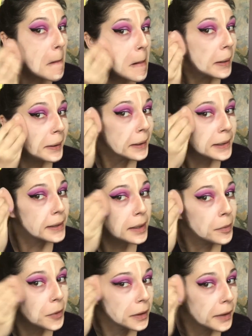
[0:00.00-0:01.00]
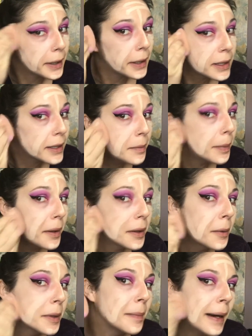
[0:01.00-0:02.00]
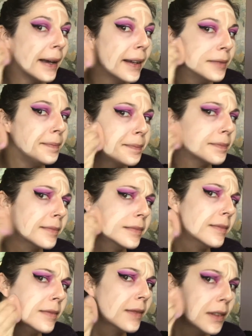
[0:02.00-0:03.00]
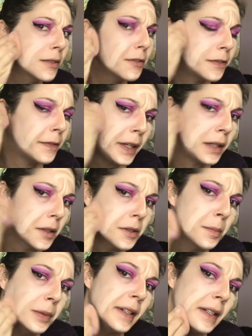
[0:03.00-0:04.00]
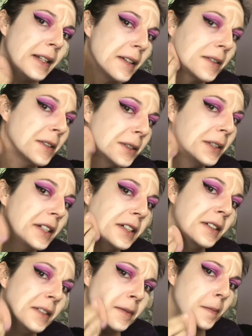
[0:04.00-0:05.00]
It does seem more like it did better with my fingers blending it earlier.